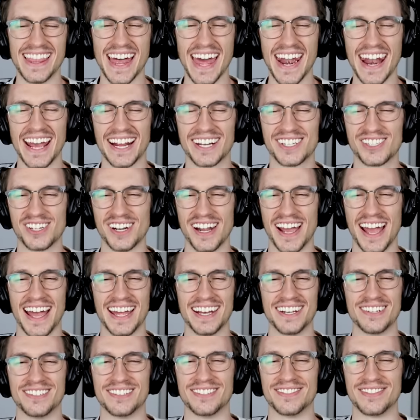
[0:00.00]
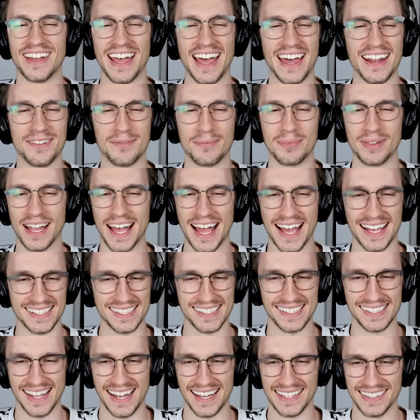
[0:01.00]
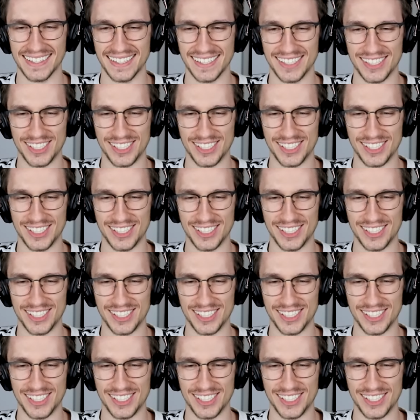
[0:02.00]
That extra had to have had a blast on the